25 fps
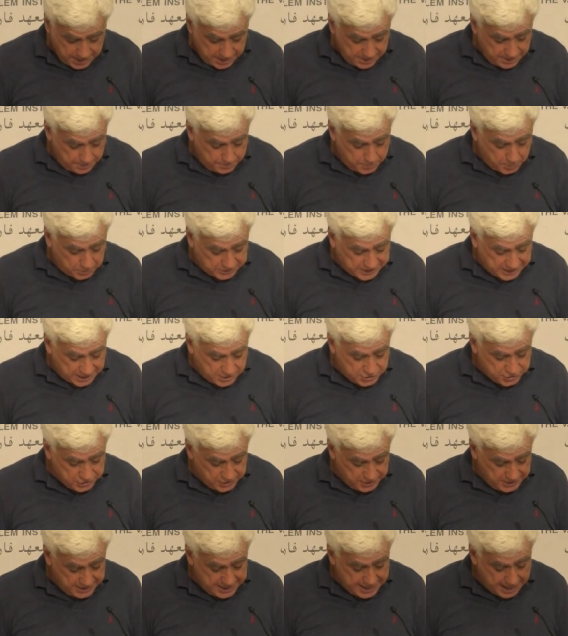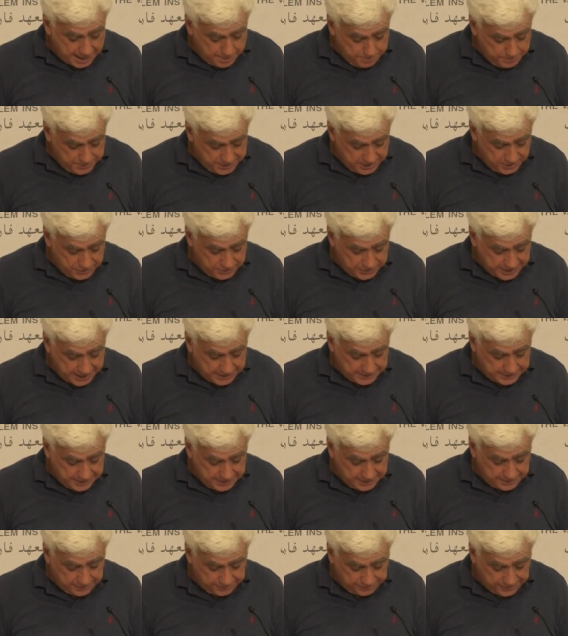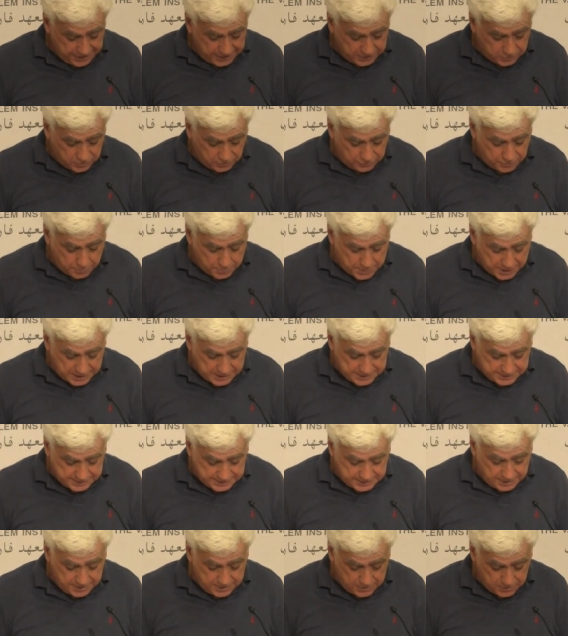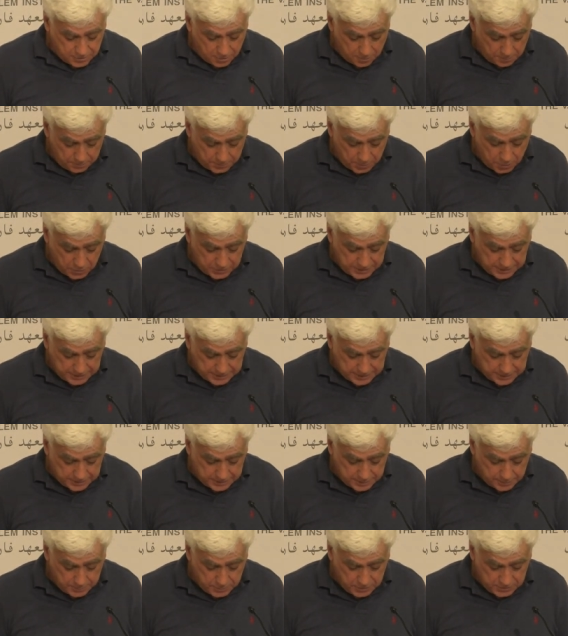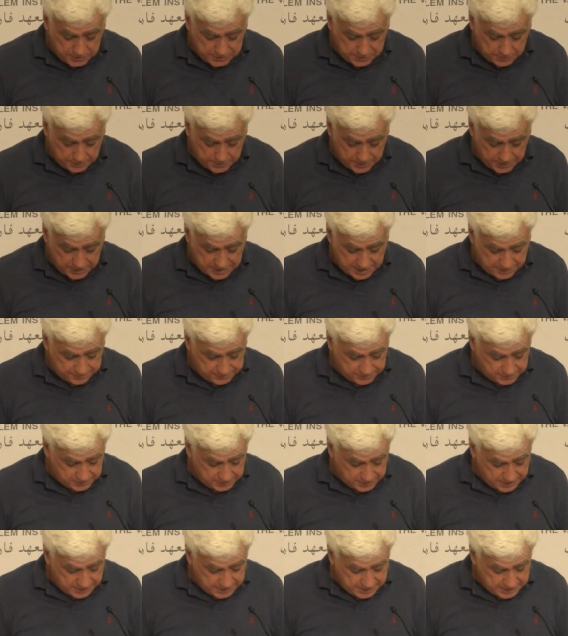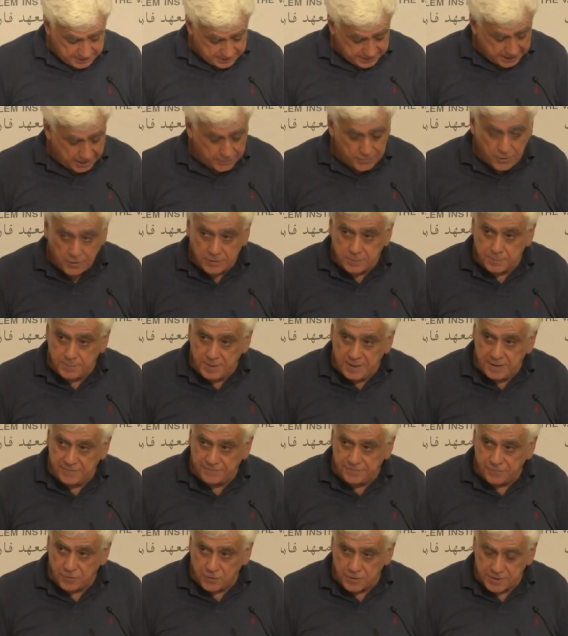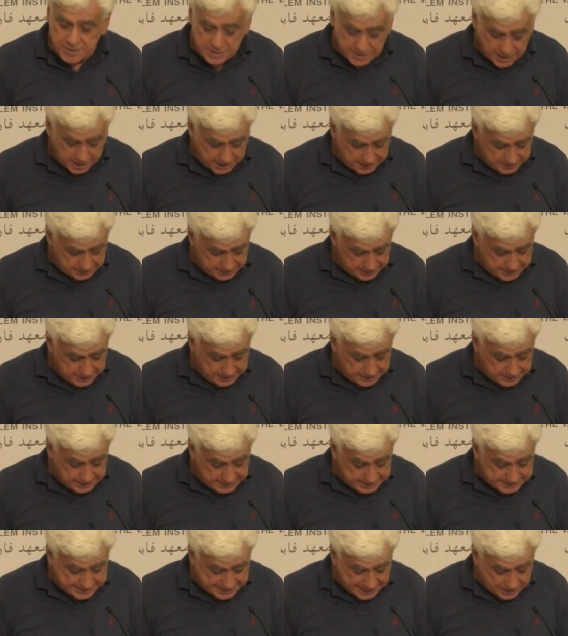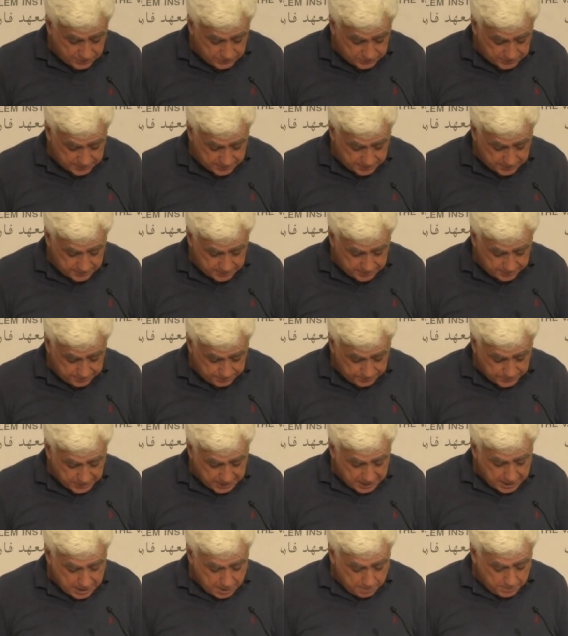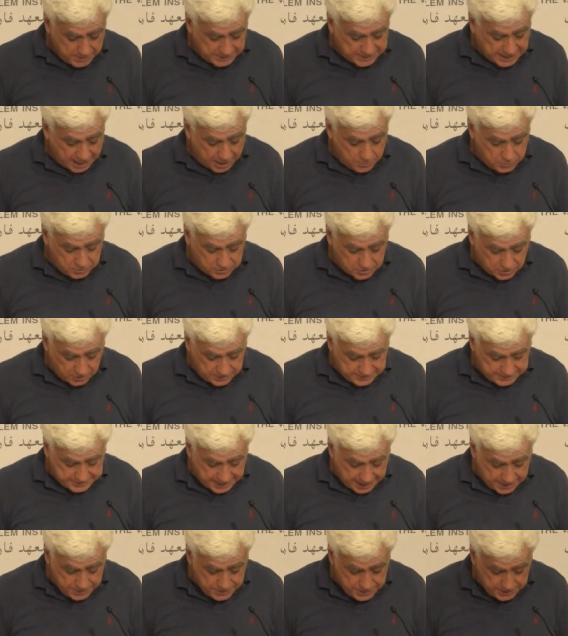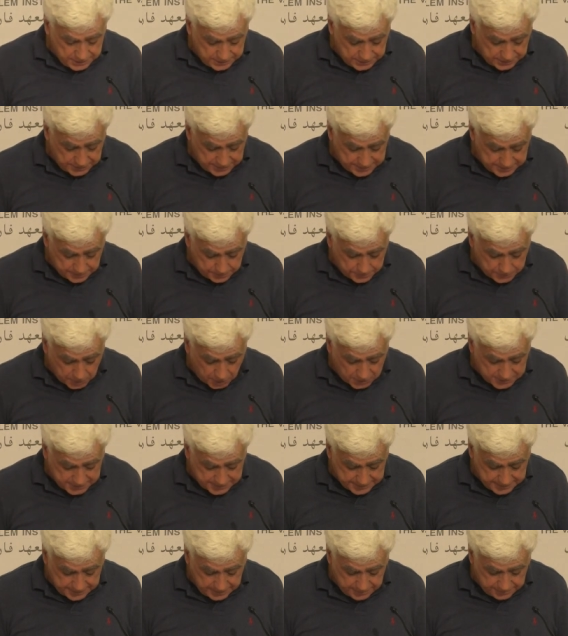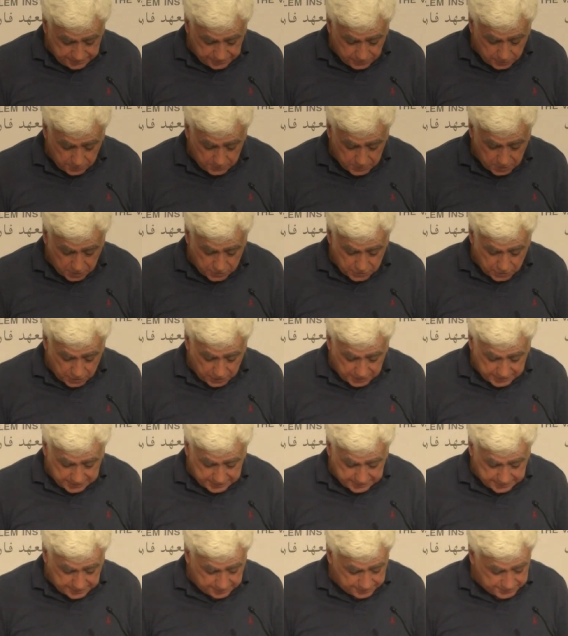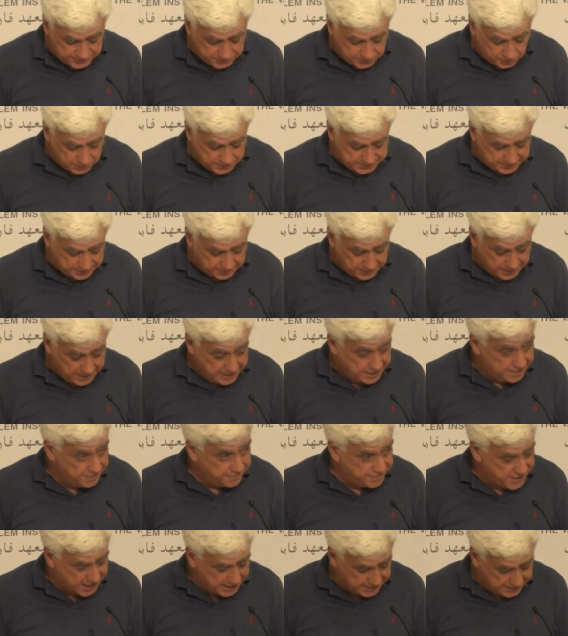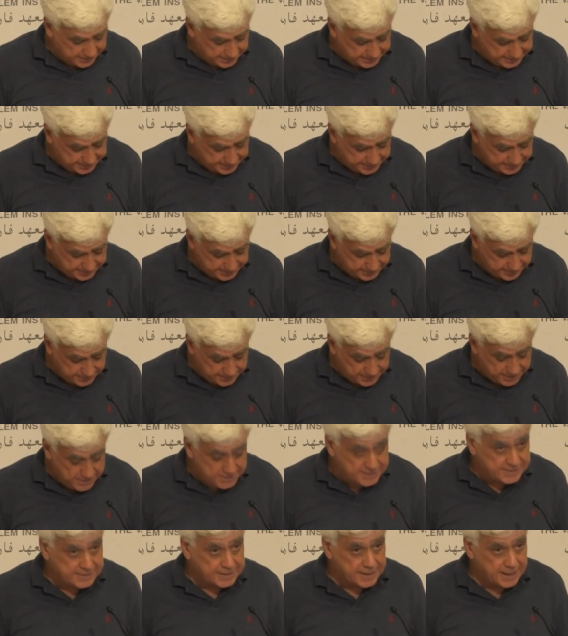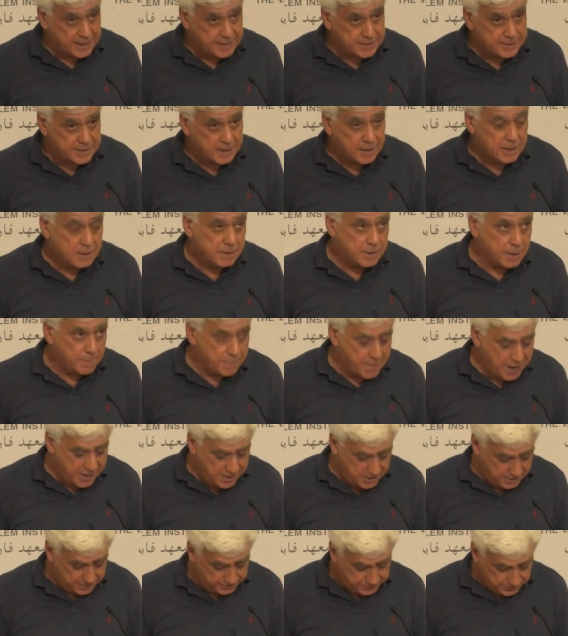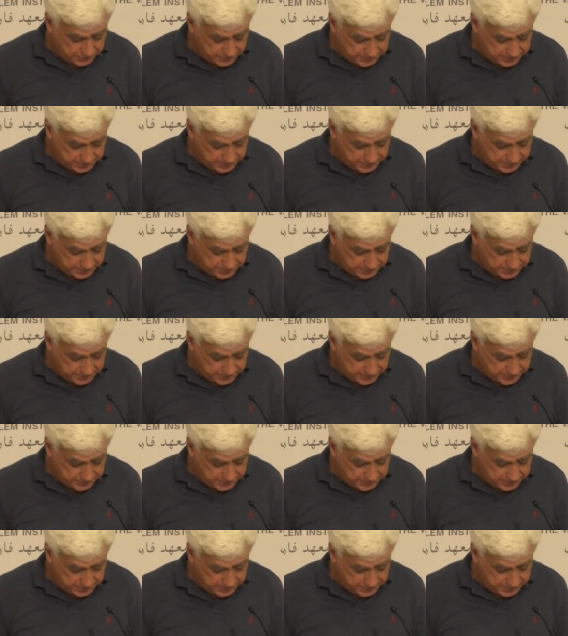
the potentially ameliorating effect of a Palestinian component at the municipal level cannot be forthrightly discounted. But I would contend that a reciprocity informed authoritative source, if that existed, in this case the mayor for